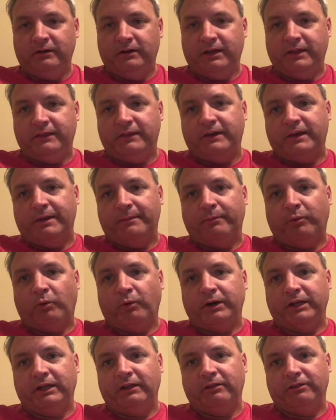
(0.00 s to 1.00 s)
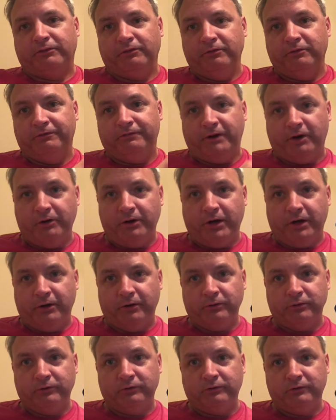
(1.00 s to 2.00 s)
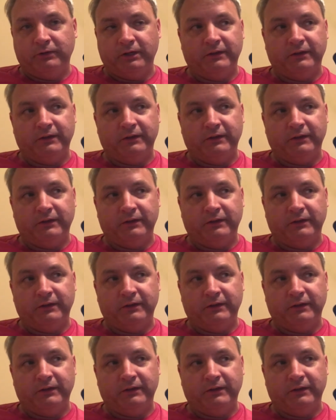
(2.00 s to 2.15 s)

and then importing it through photos